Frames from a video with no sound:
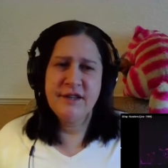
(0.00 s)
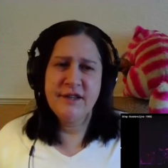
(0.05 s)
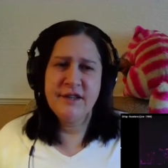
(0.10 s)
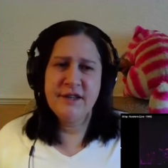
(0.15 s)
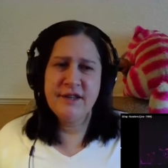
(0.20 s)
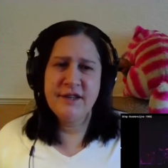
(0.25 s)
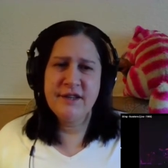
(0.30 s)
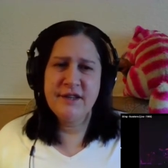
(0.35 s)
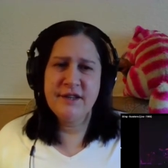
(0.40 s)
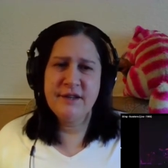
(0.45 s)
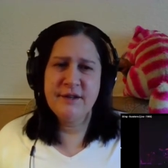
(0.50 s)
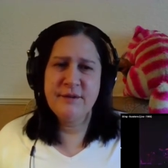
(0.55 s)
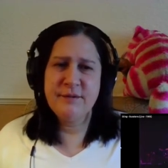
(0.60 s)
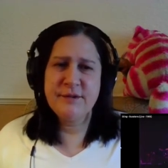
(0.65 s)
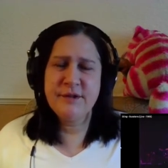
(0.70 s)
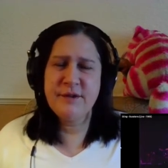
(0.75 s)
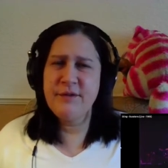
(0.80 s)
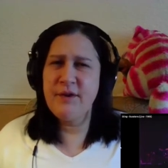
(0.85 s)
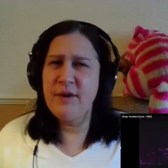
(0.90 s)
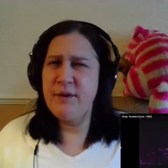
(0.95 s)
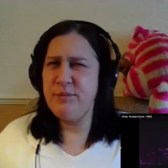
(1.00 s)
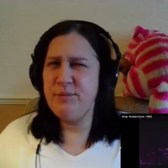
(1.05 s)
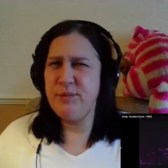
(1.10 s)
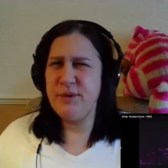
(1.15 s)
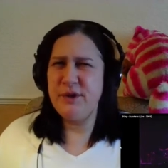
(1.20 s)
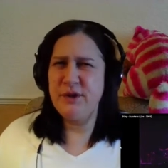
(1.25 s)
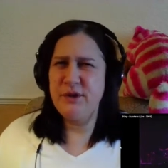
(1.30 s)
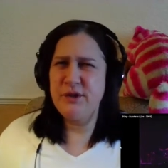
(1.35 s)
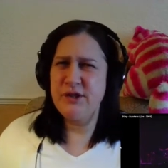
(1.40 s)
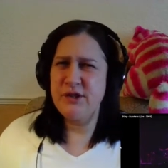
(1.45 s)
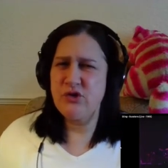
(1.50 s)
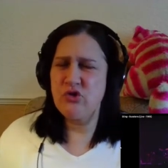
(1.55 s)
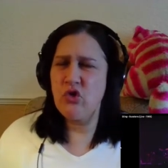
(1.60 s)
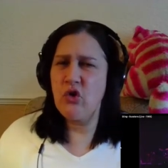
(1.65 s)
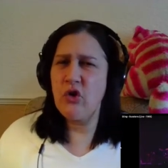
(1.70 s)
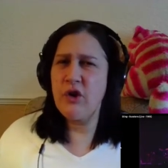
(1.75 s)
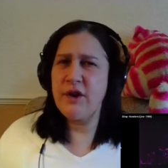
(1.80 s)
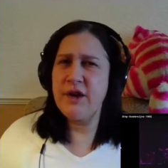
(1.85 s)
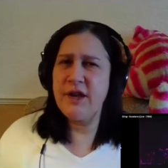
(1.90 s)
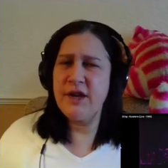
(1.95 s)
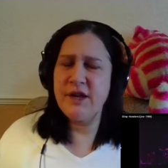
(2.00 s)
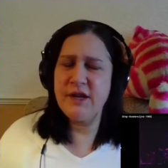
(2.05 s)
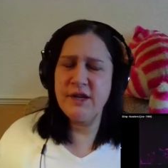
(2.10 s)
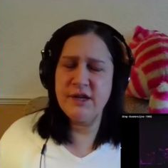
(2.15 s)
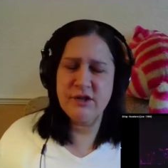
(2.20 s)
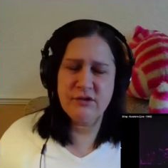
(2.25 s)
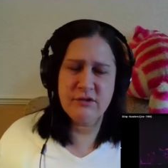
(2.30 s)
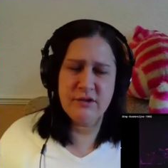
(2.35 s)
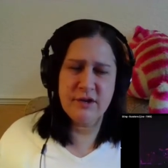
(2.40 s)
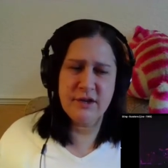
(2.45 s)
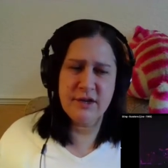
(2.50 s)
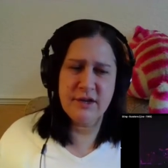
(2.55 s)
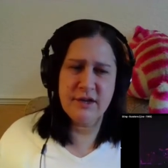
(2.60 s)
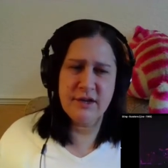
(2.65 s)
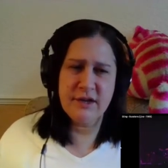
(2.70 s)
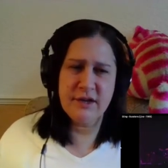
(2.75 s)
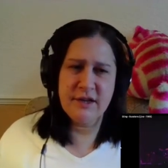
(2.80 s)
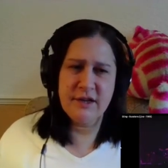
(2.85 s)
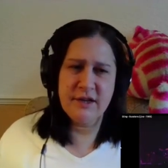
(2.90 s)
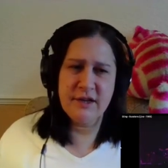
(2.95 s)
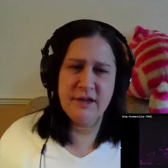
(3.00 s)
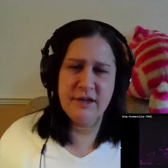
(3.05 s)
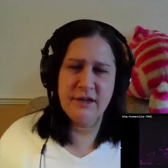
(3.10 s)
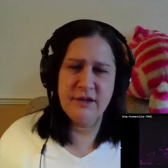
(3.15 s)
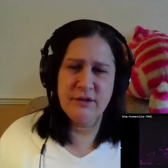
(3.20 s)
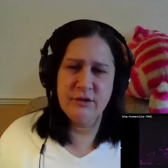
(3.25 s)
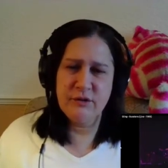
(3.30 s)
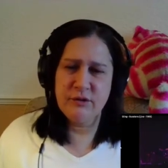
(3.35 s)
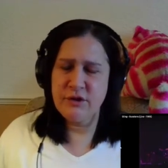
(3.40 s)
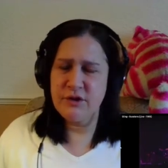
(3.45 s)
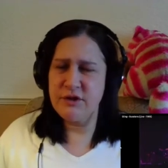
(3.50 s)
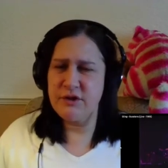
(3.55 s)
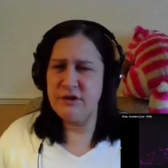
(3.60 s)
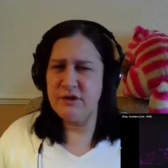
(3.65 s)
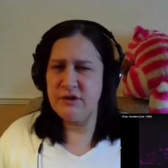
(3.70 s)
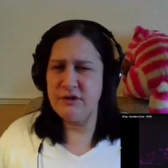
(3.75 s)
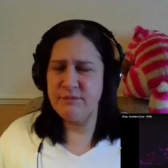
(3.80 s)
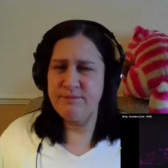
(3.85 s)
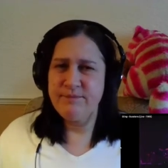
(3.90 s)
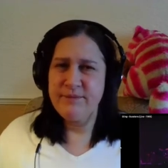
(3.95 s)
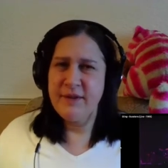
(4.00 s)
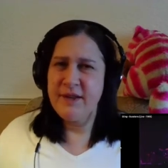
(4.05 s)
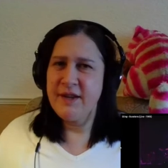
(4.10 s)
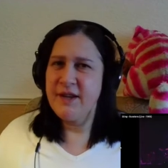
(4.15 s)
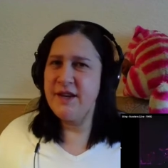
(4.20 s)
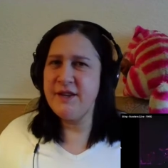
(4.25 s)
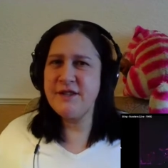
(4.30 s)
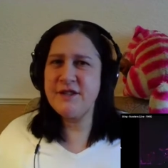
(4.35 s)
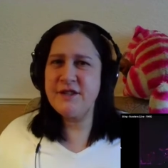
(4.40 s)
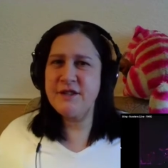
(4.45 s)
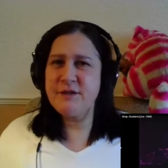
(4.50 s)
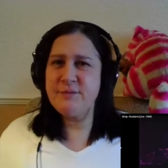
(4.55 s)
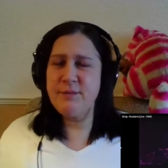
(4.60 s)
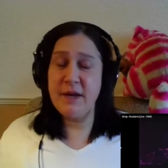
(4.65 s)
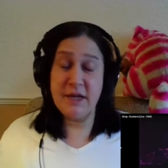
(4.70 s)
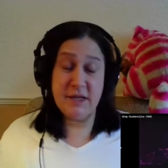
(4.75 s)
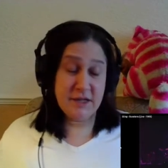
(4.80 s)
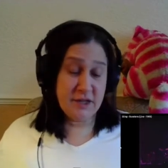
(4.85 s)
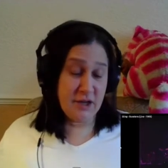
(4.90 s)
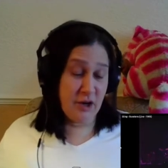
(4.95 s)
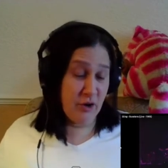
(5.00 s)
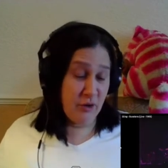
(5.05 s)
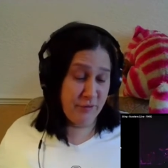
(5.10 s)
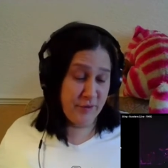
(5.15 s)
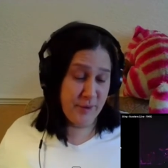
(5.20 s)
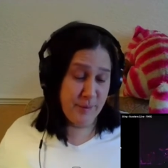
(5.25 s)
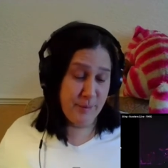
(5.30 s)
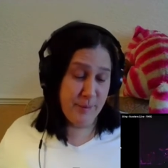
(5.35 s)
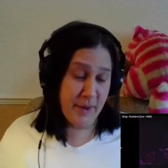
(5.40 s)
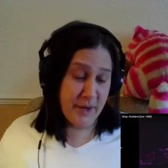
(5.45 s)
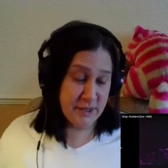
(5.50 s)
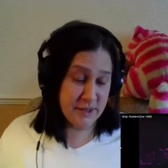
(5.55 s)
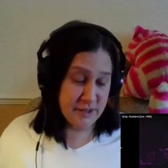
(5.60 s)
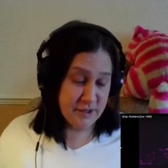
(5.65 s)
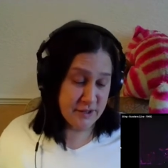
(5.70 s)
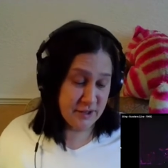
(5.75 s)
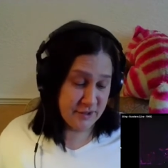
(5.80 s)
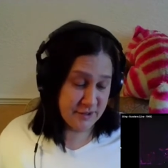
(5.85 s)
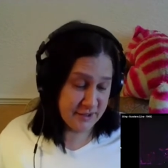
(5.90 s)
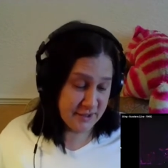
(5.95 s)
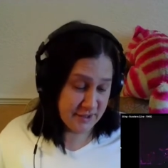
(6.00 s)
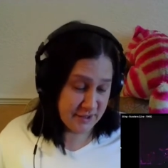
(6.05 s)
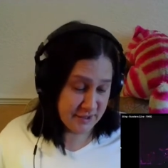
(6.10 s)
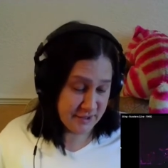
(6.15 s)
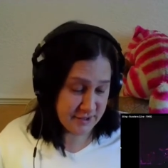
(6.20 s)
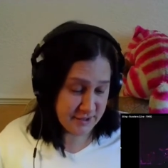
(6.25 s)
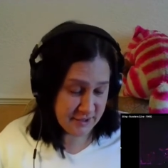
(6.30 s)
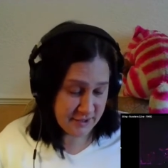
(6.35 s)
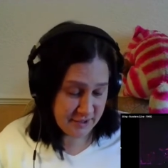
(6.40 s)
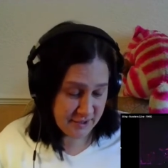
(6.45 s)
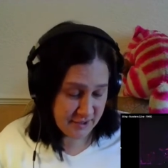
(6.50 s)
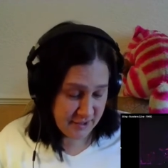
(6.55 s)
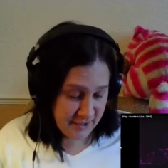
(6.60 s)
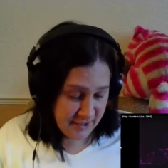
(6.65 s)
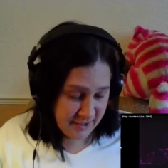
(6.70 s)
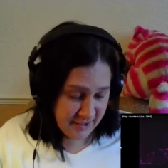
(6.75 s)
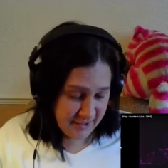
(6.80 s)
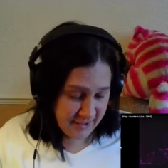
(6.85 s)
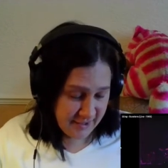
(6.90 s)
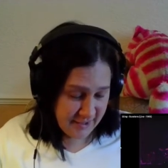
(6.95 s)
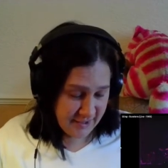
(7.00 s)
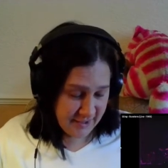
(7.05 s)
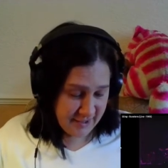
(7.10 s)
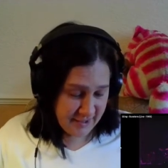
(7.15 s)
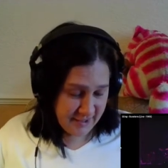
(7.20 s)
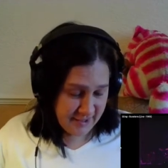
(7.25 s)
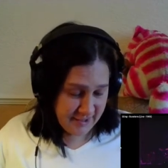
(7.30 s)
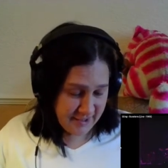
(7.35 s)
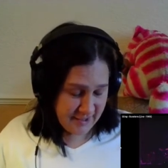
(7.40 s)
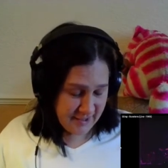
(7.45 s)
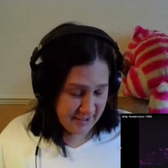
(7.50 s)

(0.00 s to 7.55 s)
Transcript: uh, so they'd be destroying their history in order to. It just makes the whole thing makes no sense. Uh,